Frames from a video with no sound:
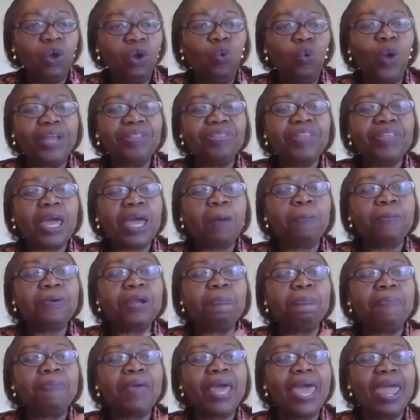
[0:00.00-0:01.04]
when they are
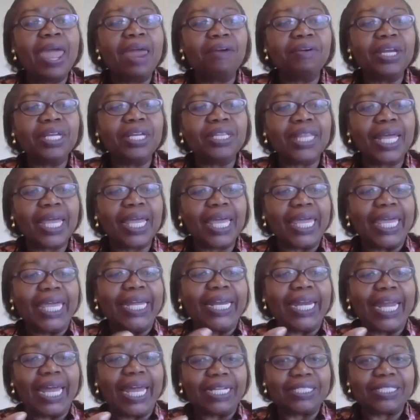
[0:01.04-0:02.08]
preparing the
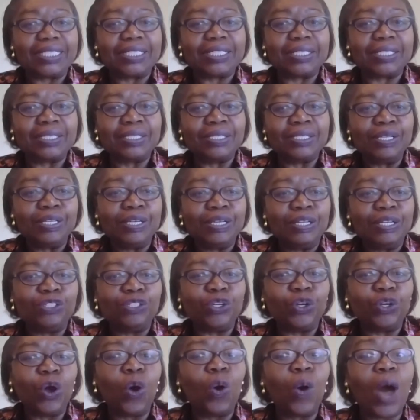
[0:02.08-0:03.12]
eaglets
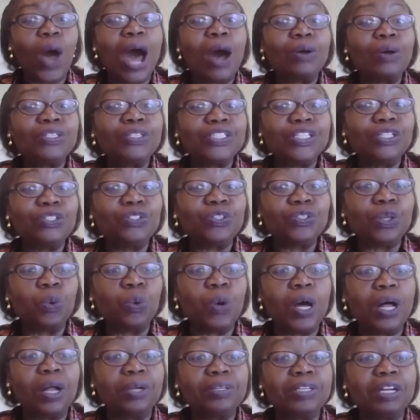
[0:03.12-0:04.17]
to go out into the
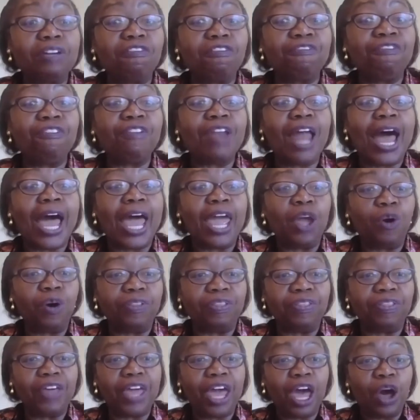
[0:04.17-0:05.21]
world and fly
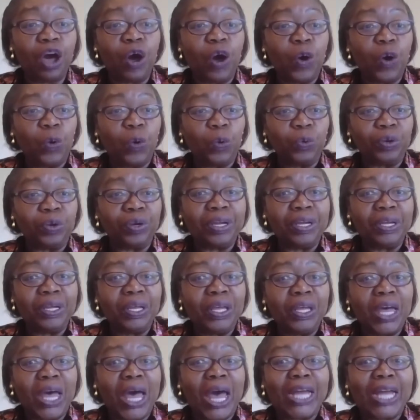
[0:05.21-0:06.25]
on their own.
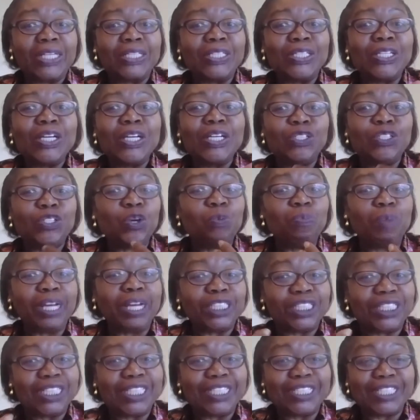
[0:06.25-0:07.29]
And too
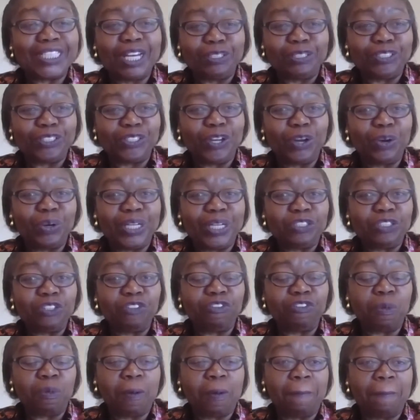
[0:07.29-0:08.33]
much detail to go
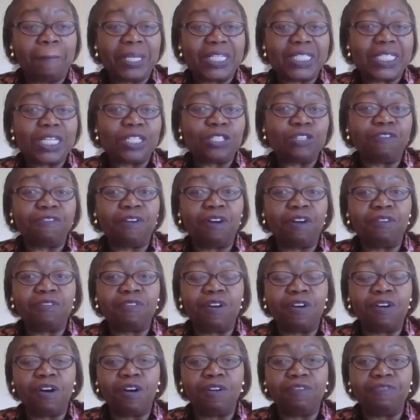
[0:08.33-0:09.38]
into for purposes of
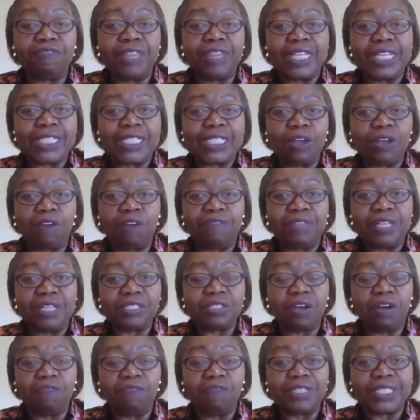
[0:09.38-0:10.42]

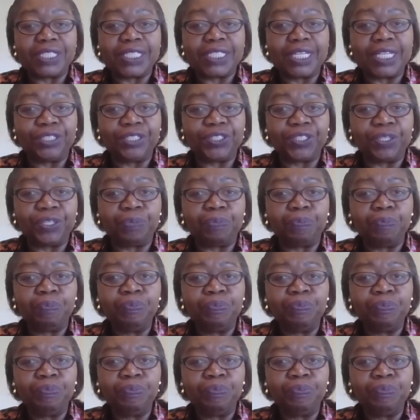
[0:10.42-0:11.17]
this conversation.